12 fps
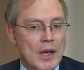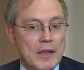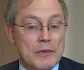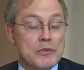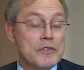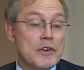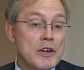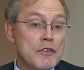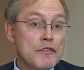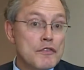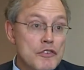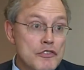That was a very
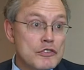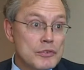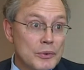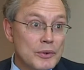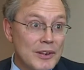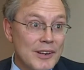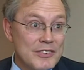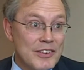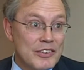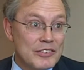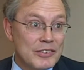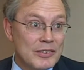efficient
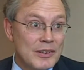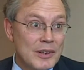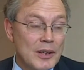organization,